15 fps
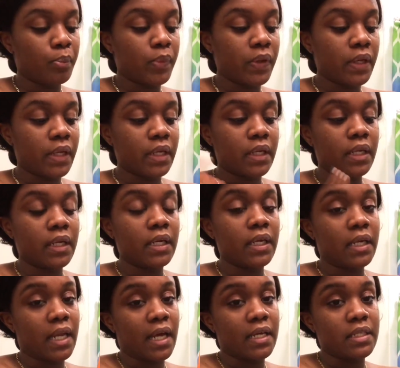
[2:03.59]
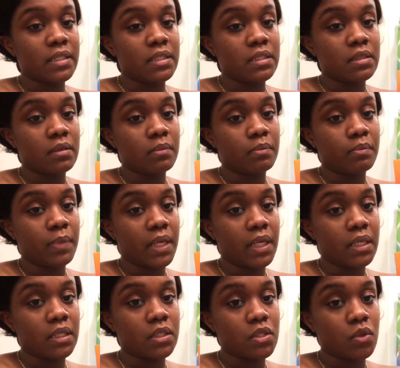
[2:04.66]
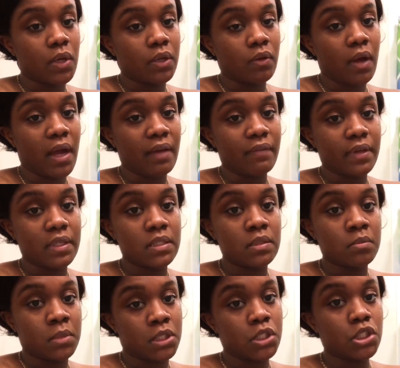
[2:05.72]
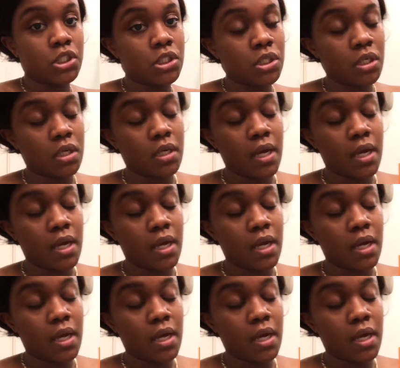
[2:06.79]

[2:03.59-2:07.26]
but it has made it so I don't have as much